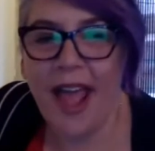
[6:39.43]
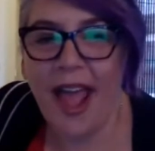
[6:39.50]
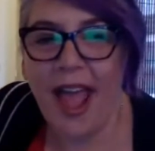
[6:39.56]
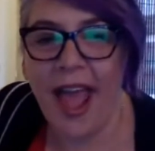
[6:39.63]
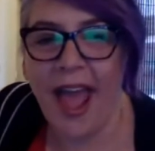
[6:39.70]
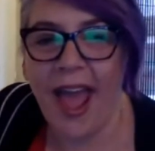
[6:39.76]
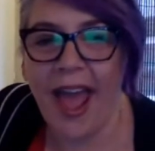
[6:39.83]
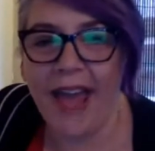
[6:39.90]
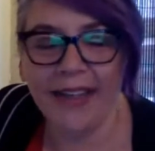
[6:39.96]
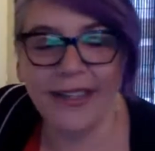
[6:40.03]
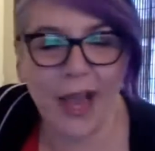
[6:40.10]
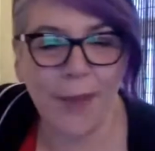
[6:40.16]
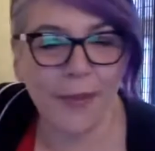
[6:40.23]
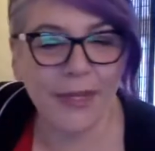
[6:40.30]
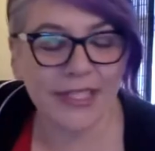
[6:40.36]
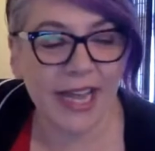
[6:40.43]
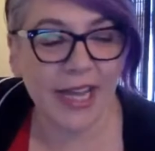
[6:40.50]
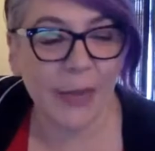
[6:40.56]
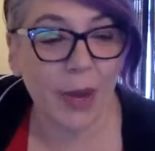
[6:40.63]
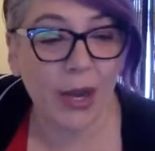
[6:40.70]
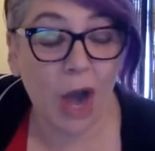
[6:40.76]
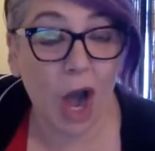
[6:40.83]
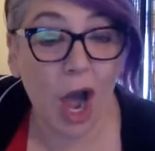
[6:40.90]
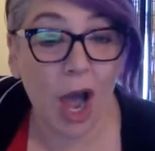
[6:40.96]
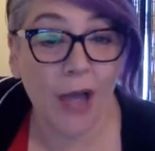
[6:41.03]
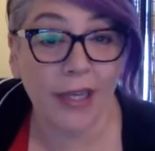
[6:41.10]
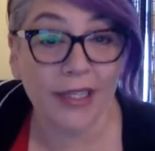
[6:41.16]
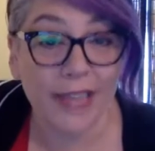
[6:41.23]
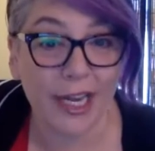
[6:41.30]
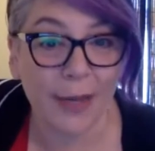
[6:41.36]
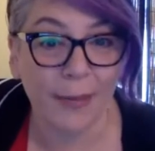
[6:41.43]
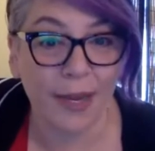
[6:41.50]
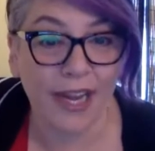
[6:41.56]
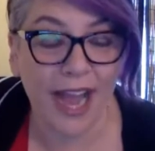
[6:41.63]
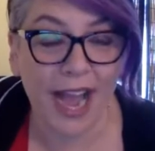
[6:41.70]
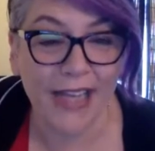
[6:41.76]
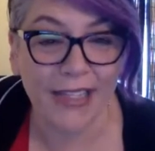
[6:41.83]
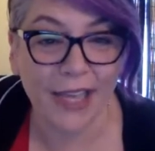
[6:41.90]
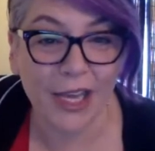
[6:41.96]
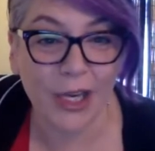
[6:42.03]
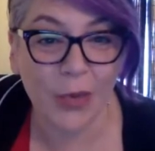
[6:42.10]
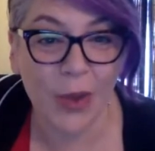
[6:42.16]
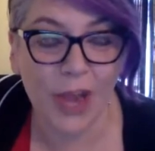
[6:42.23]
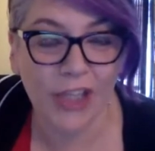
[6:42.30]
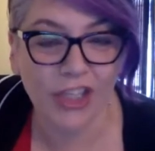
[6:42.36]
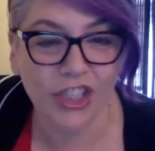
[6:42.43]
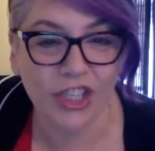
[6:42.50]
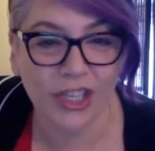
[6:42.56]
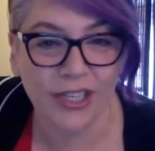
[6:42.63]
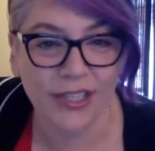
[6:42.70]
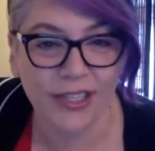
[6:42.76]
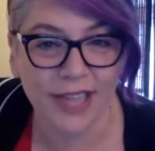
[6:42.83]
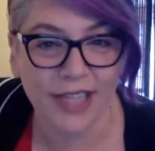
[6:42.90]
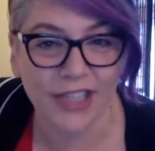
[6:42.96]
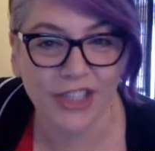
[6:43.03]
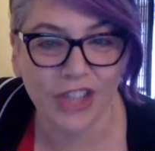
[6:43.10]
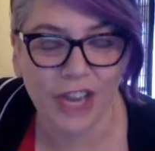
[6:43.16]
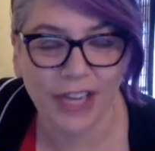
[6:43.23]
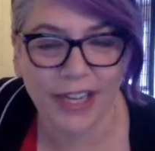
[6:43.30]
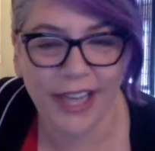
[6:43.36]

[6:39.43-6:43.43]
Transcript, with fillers: And um, is anyone on? Is anybody asking questions? Let's check